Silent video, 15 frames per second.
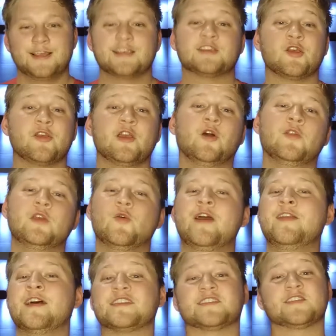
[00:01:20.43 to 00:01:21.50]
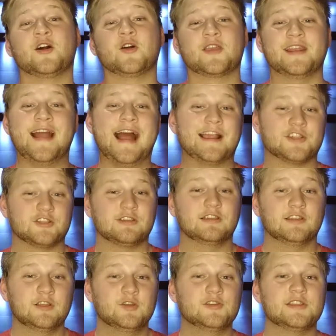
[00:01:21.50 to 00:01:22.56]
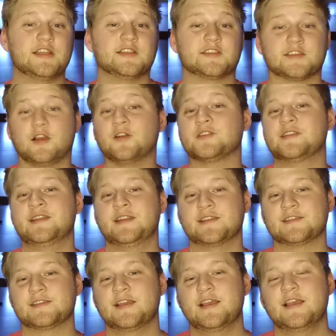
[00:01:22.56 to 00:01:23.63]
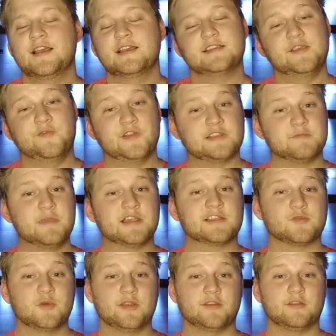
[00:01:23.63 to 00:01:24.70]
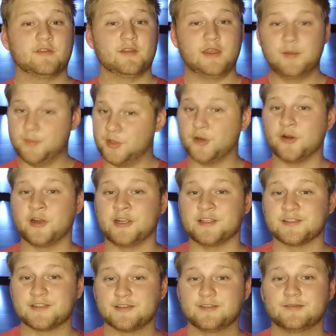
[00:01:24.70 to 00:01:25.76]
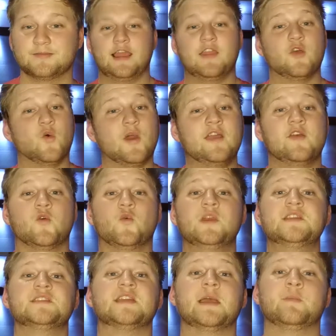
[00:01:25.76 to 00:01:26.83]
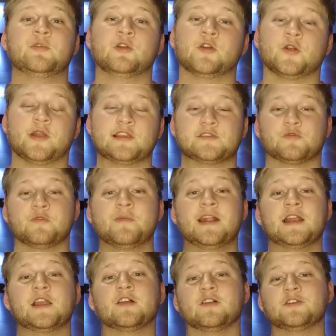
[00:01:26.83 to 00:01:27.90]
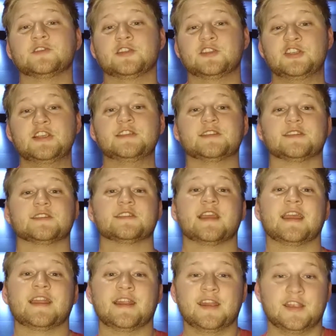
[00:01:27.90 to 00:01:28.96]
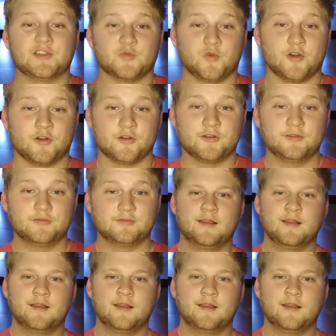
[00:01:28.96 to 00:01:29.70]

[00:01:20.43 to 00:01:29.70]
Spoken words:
So the only way that salt can actually lose its saltiness is if it's mixed with impurities. And the way that we stay pure is remaining close to Jesus and in his word.